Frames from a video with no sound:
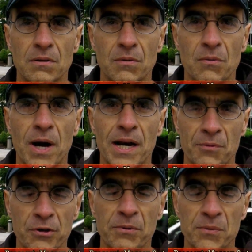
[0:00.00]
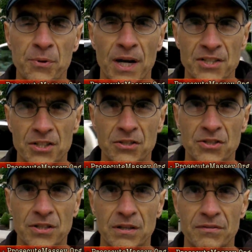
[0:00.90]
we want a criminal
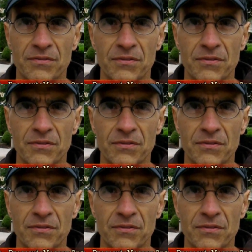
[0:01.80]
prosecution of